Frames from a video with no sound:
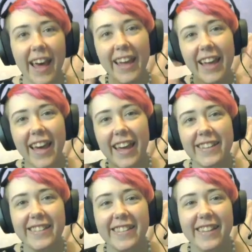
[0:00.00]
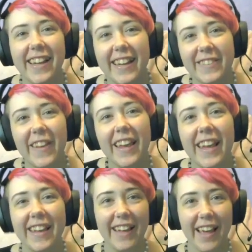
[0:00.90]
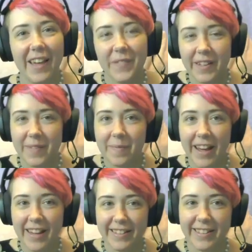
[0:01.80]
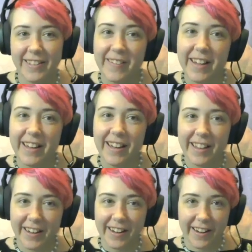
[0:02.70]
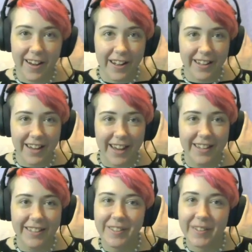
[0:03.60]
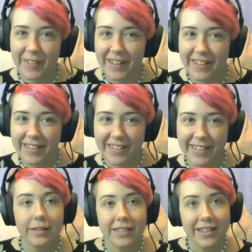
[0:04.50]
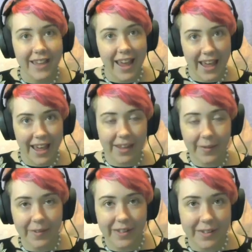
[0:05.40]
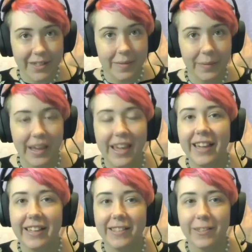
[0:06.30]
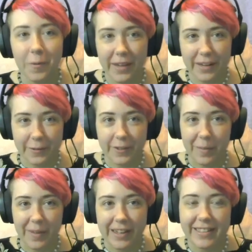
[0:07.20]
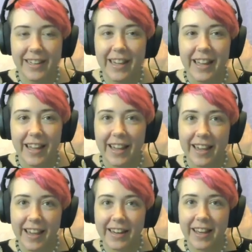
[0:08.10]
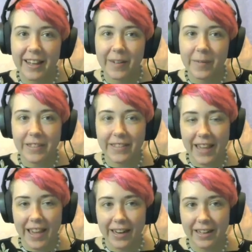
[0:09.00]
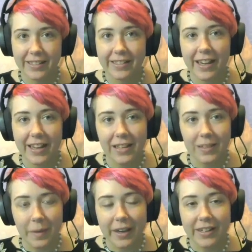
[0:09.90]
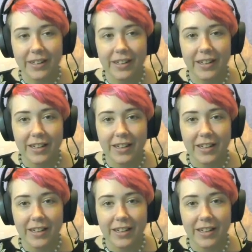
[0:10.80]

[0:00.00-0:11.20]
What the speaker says: guys, it's Vicky and welcome back to another holiday tutorial. Today we're going to be making a snowman ornament, and once again I designed this pattern